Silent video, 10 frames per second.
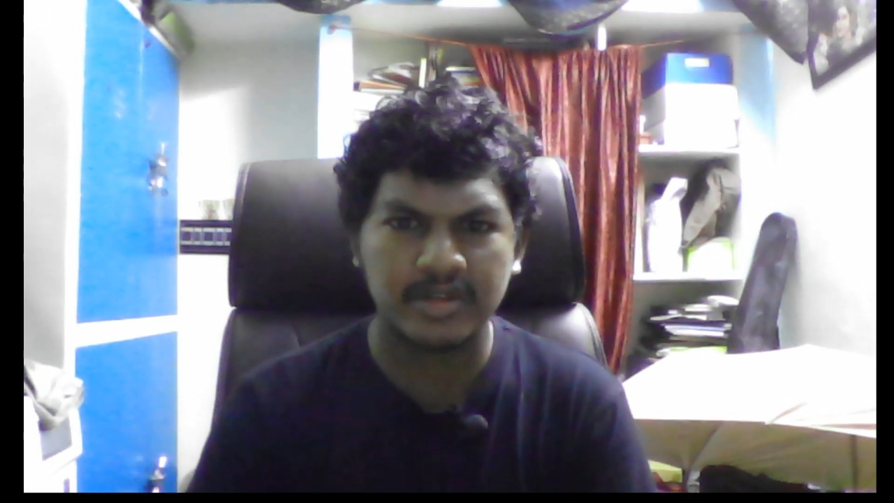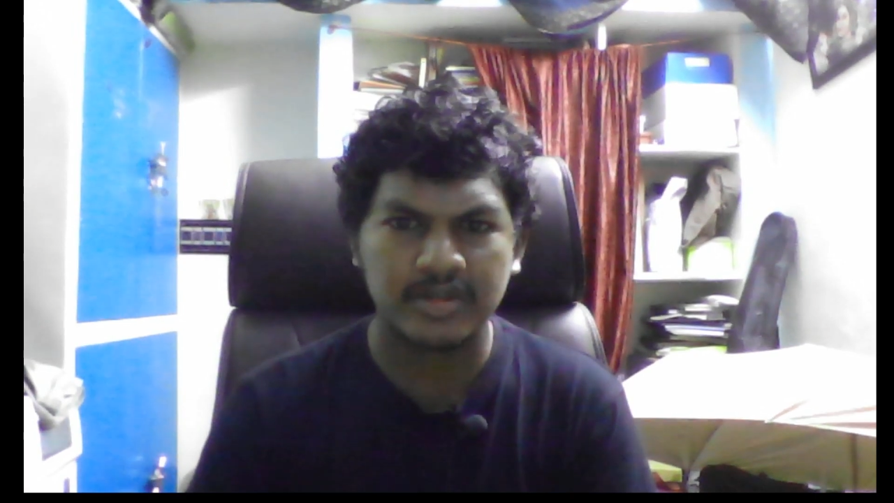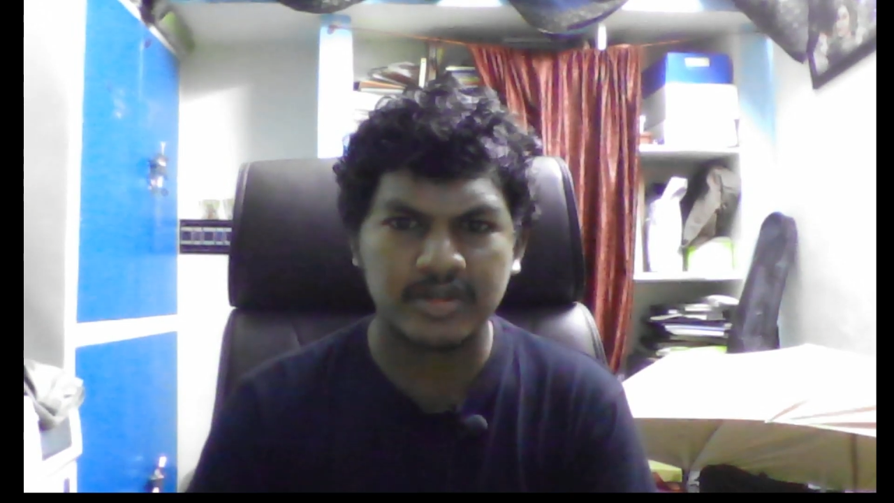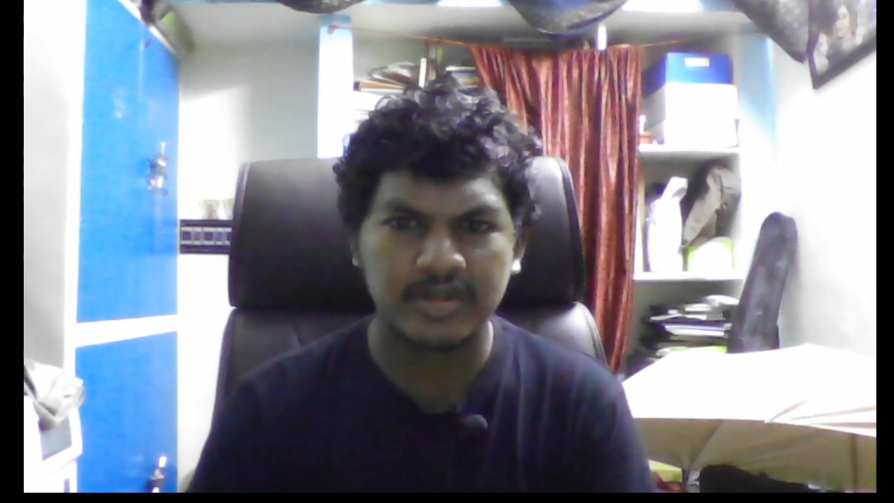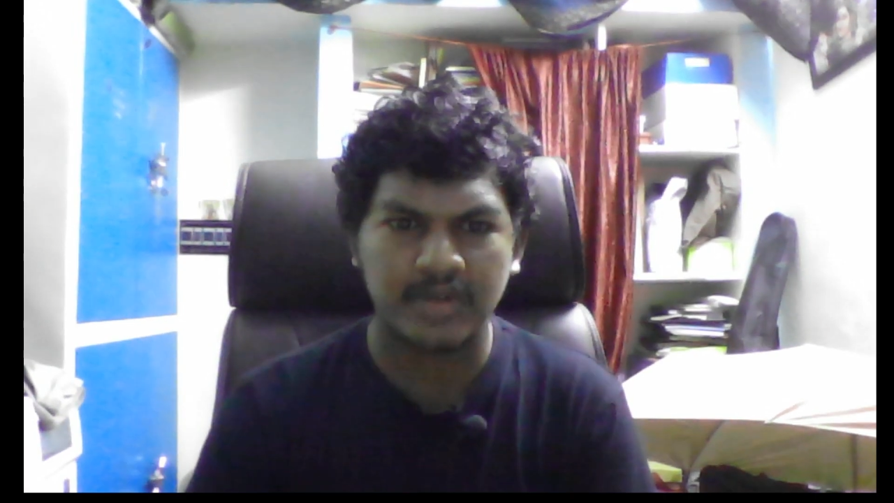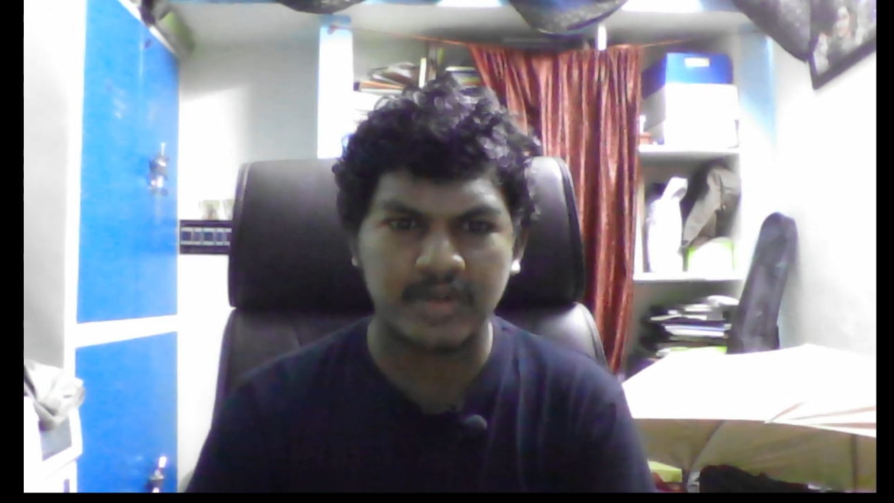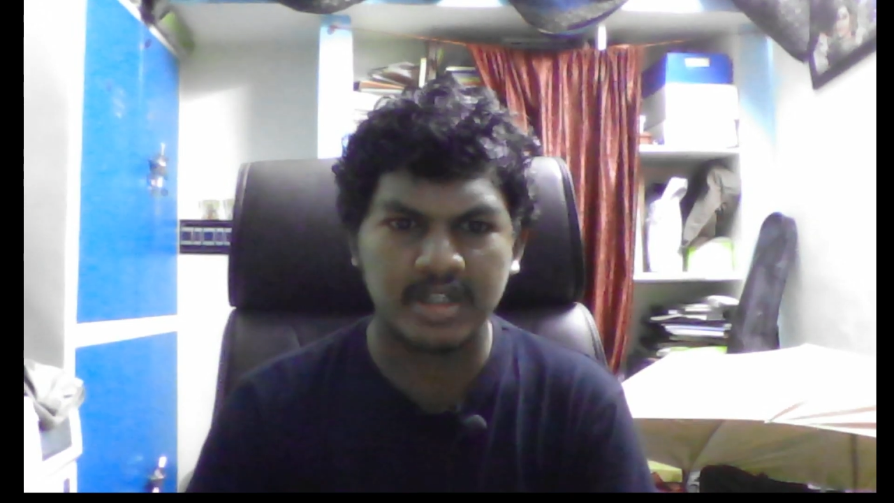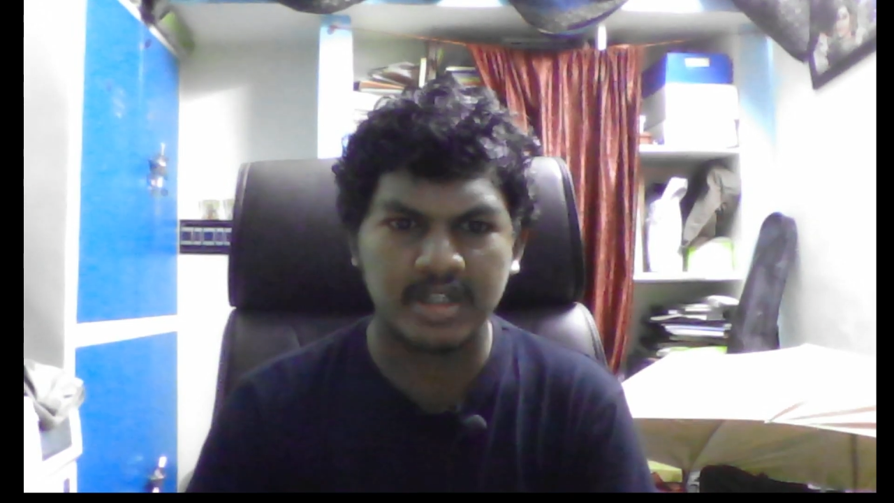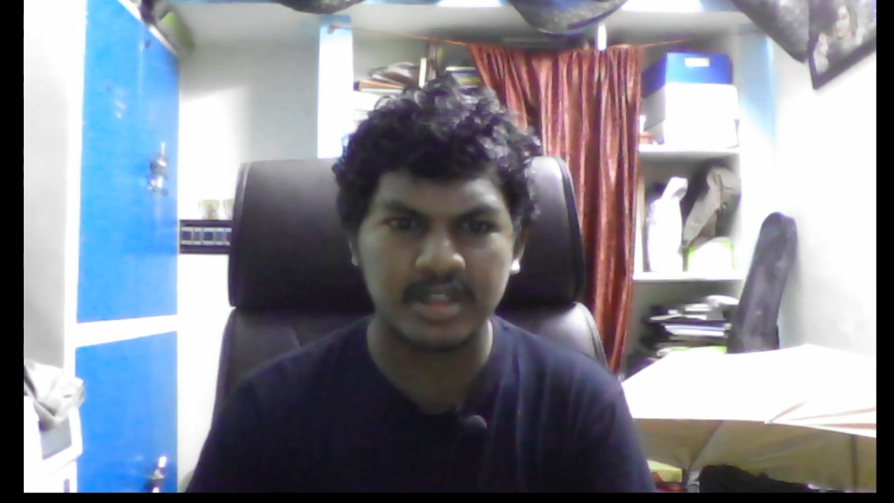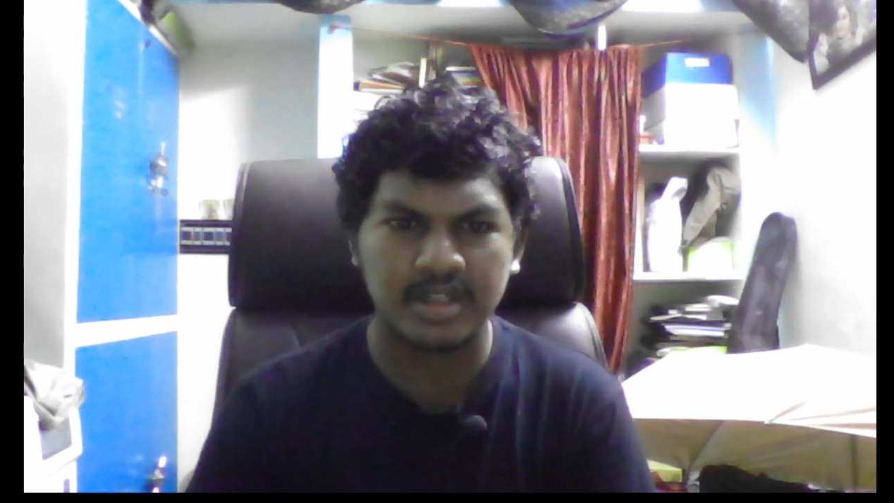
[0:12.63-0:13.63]
queries
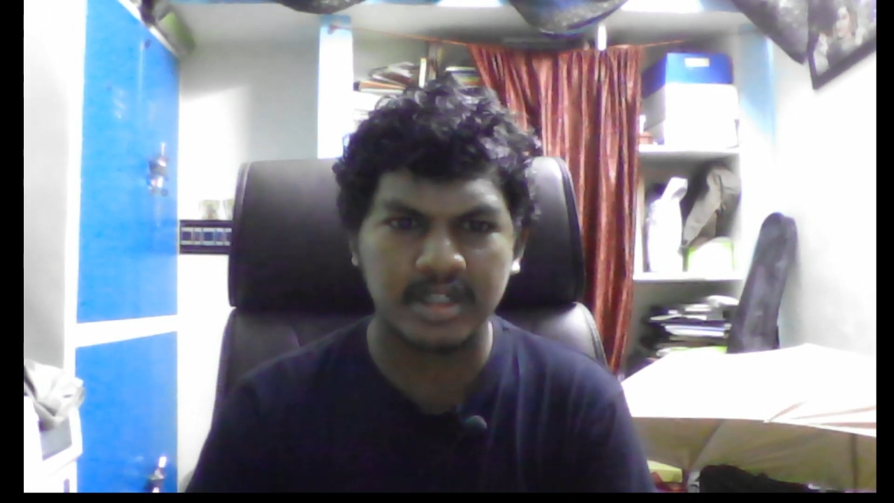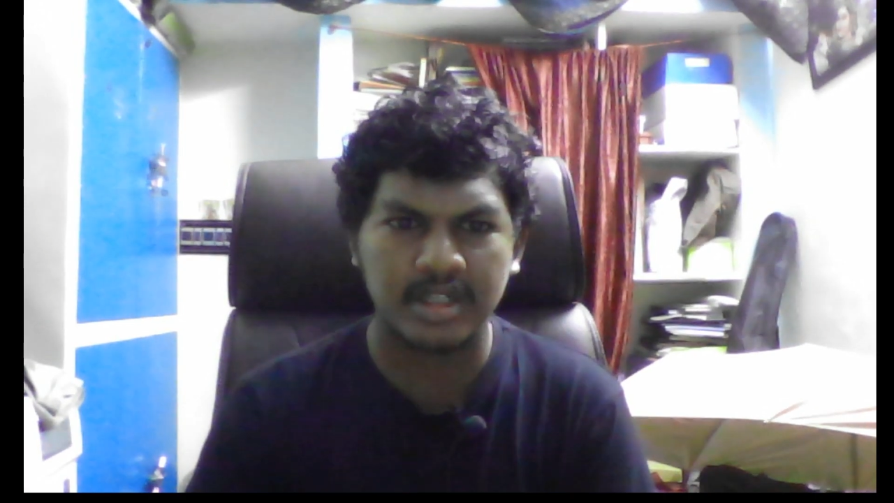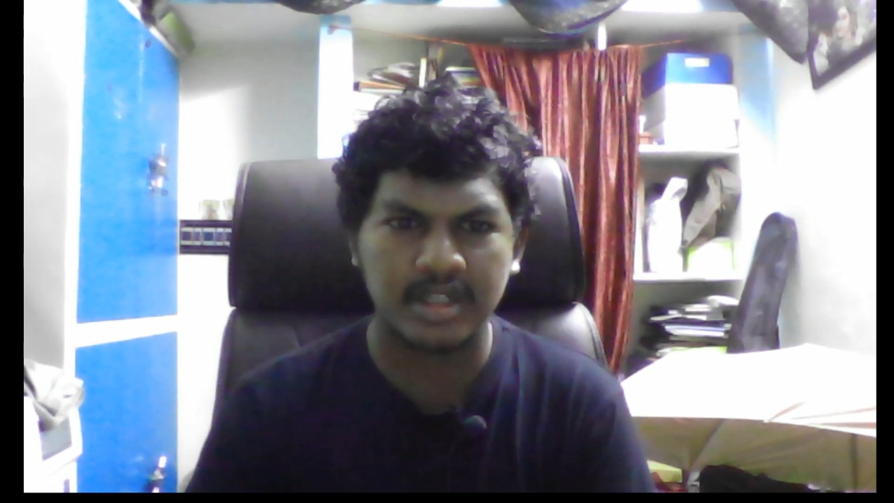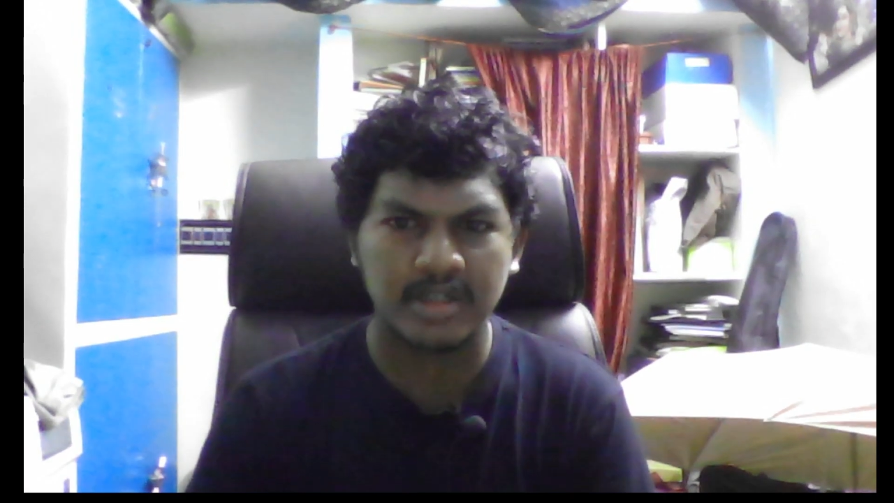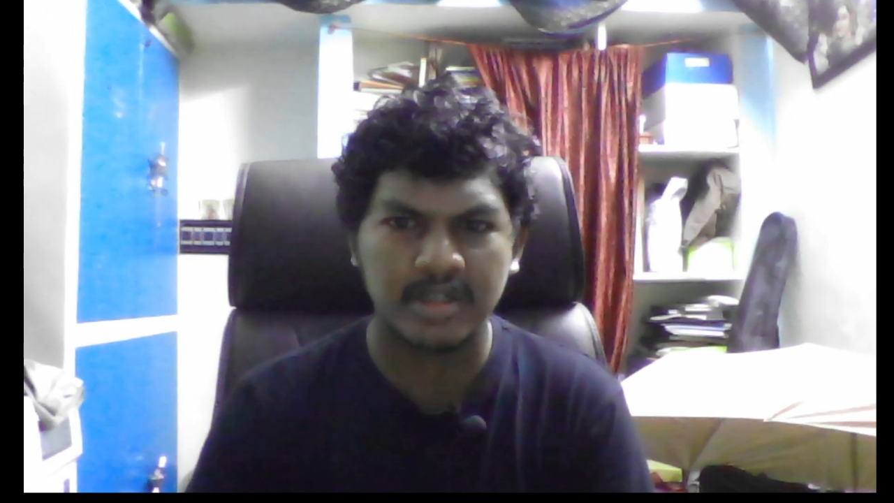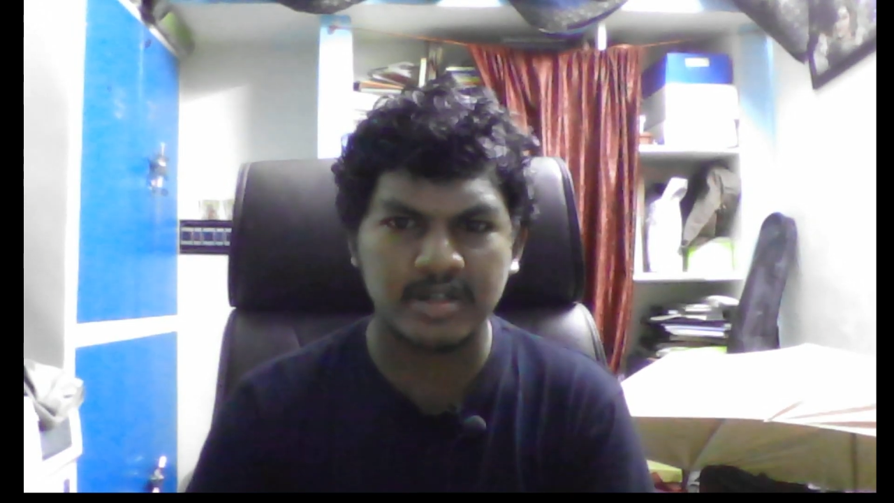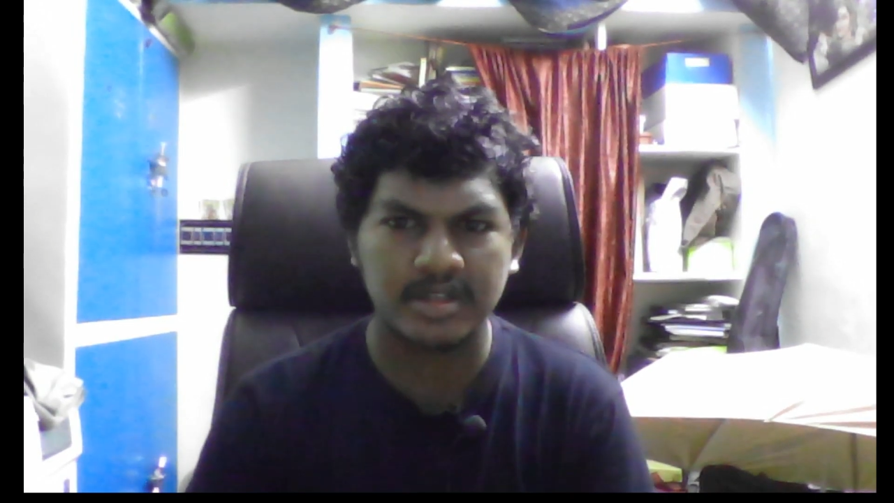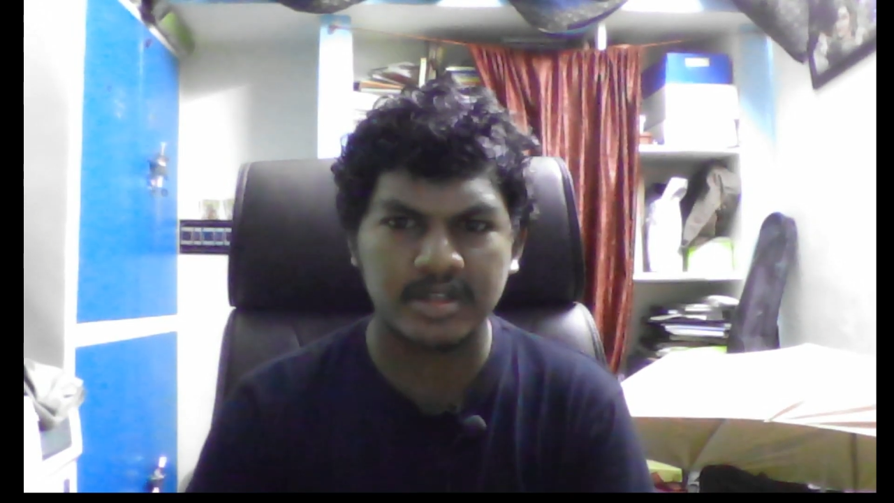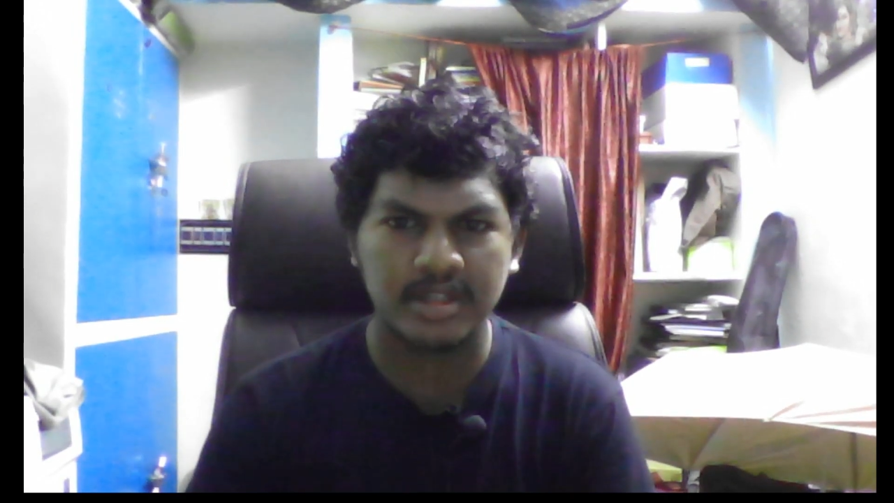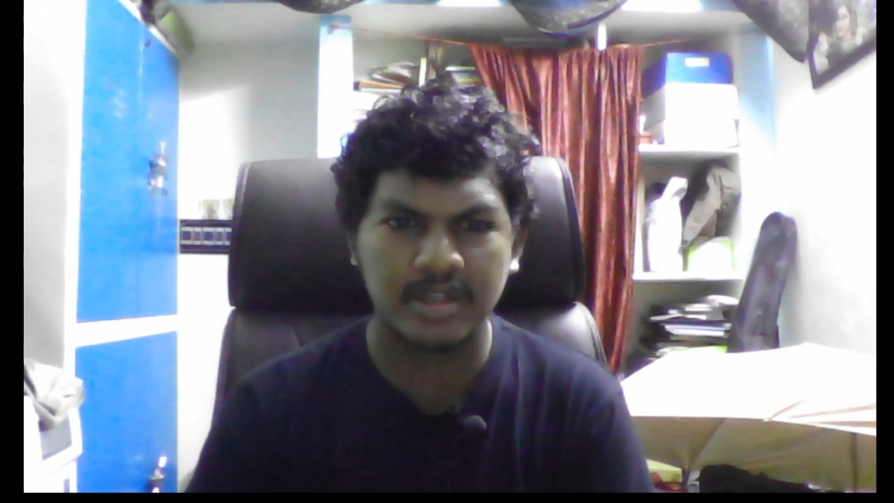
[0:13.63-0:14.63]
related on the
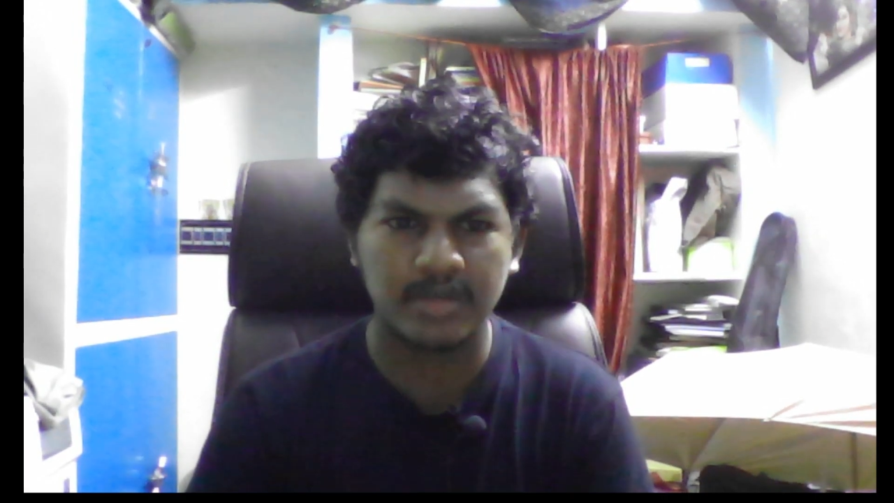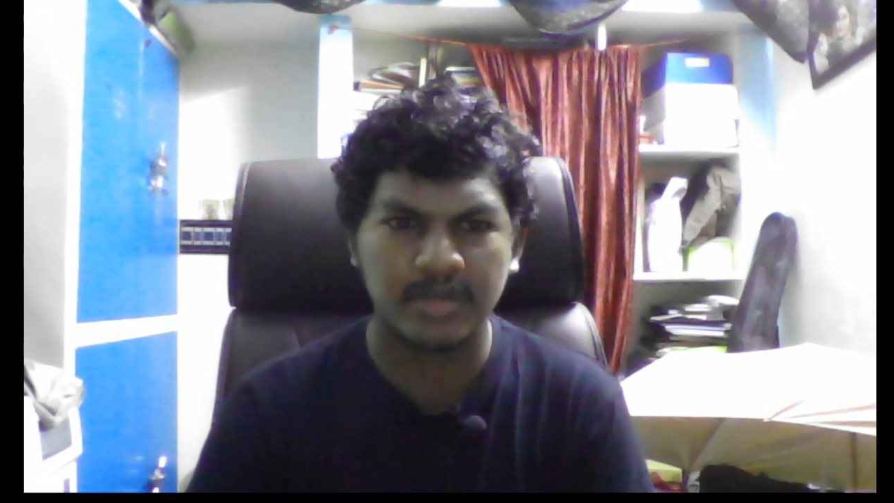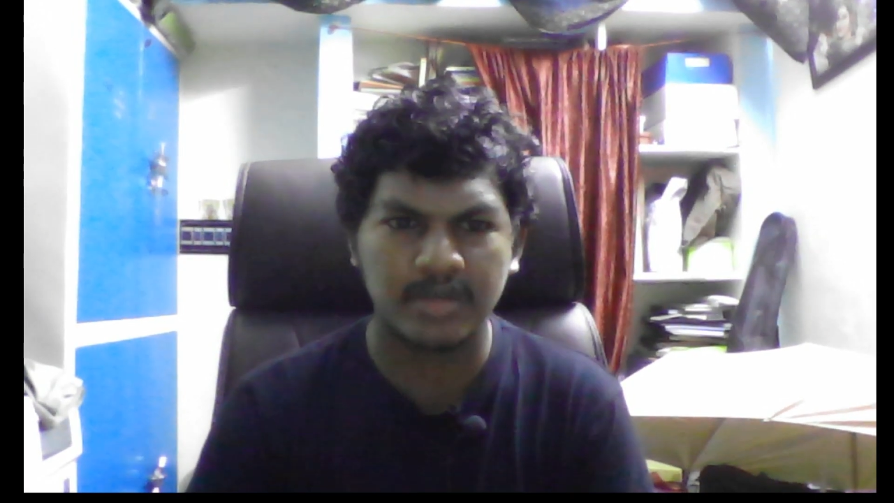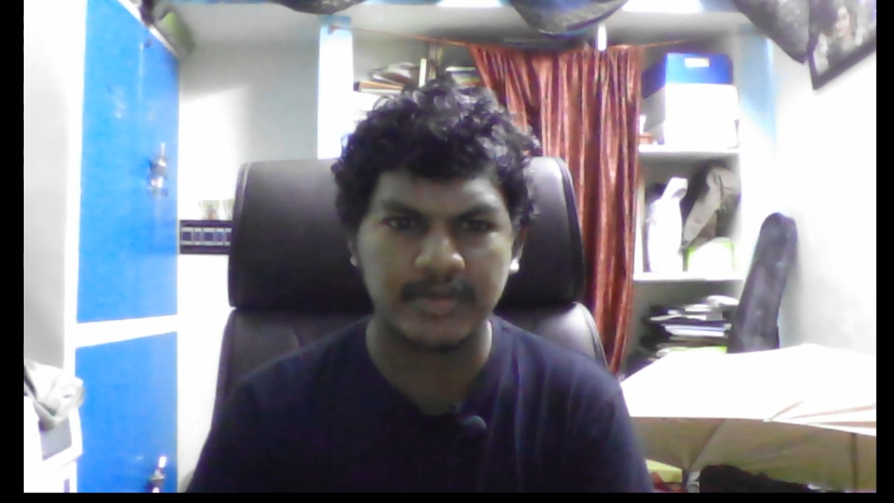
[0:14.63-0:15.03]
topic of